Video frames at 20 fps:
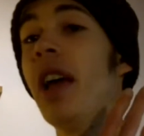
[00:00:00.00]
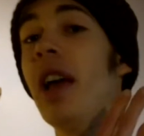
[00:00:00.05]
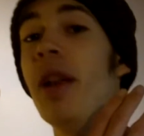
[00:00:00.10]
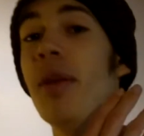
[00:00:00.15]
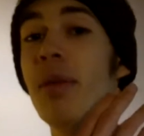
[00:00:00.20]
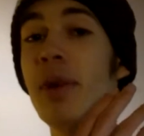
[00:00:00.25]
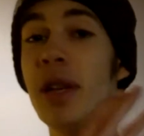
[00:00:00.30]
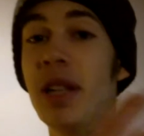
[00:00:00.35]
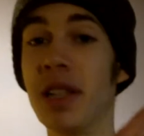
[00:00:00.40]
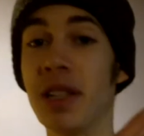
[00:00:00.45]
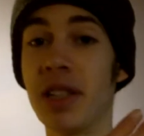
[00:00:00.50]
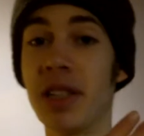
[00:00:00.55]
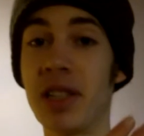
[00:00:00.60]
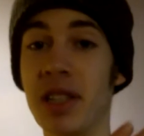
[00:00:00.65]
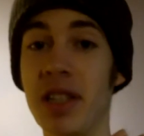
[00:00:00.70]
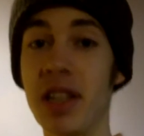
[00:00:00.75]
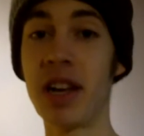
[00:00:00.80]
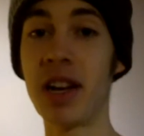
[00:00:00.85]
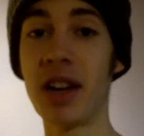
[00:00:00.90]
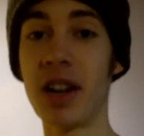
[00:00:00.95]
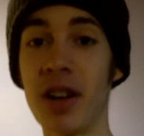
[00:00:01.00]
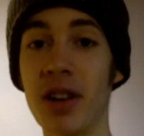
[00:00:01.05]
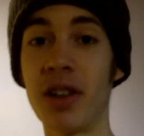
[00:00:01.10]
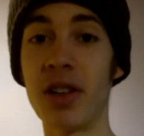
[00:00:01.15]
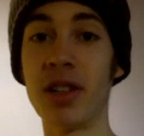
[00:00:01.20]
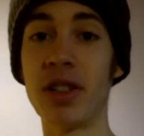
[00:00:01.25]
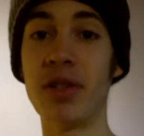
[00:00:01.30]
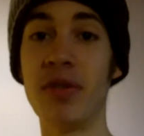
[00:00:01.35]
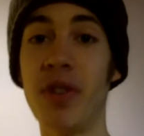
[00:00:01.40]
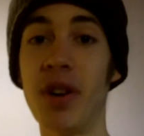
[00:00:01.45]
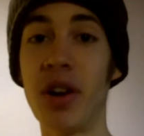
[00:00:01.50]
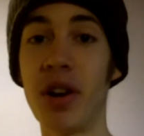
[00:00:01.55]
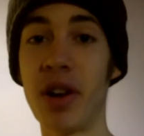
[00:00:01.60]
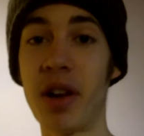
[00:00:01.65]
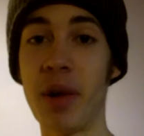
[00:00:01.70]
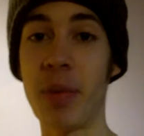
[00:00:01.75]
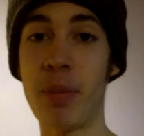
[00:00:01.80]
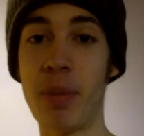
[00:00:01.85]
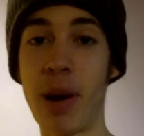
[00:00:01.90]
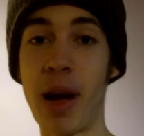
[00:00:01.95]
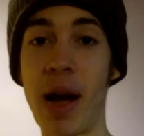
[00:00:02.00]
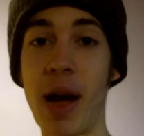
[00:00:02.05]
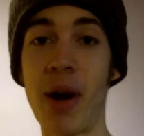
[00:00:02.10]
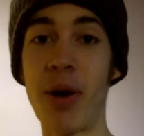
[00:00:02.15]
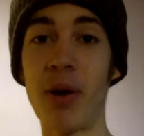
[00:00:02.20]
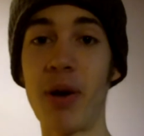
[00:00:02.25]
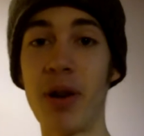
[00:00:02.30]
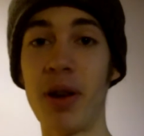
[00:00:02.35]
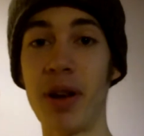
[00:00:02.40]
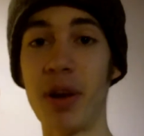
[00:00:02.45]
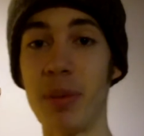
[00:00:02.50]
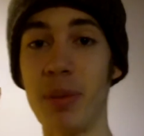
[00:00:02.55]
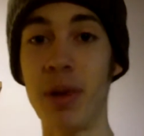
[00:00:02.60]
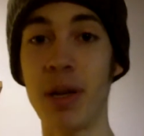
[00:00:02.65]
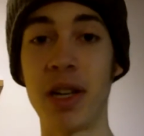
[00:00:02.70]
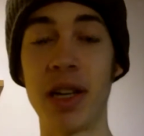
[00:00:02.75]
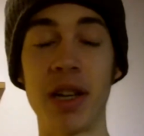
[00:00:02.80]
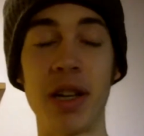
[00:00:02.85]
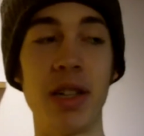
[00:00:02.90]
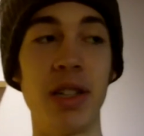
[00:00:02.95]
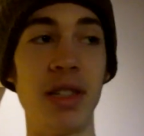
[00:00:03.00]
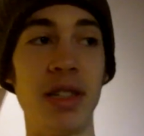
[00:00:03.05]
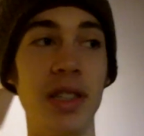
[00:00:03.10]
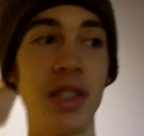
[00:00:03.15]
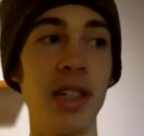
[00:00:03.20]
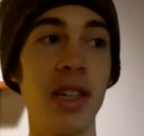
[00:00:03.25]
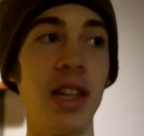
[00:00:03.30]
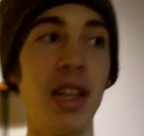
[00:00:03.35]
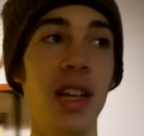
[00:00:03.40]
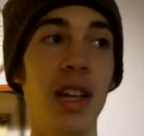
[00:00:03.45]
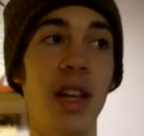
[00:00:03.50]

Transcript: and being scared is very empowering, because